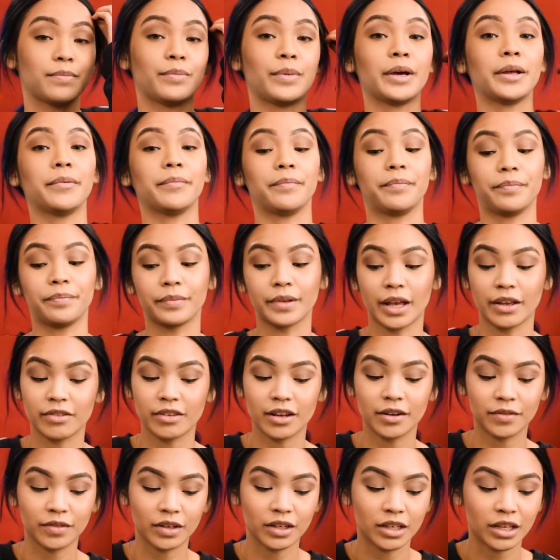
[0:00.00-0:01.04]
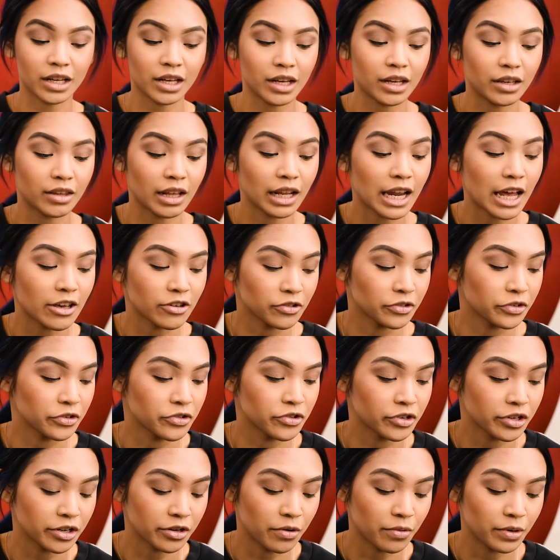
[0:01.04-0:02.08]
But at the end of the day, the lashes are just
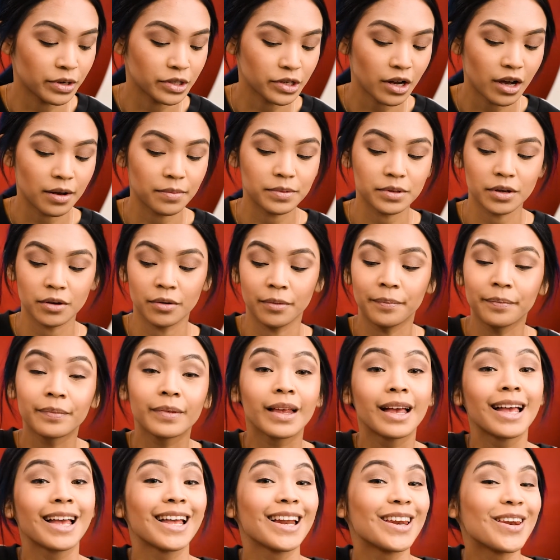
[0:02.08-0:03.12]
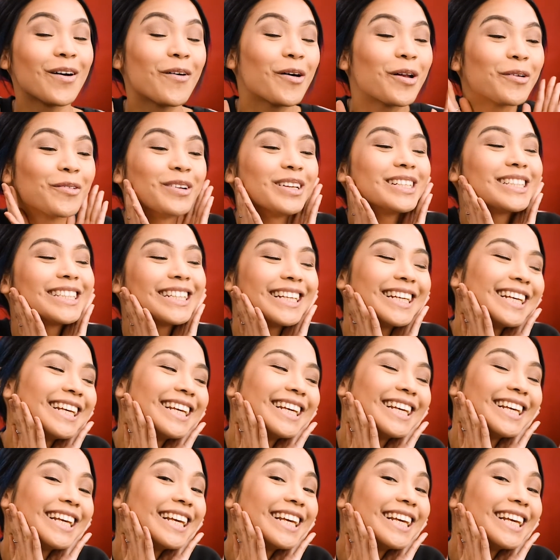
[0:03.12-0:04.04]
going to go on top, so no one will see.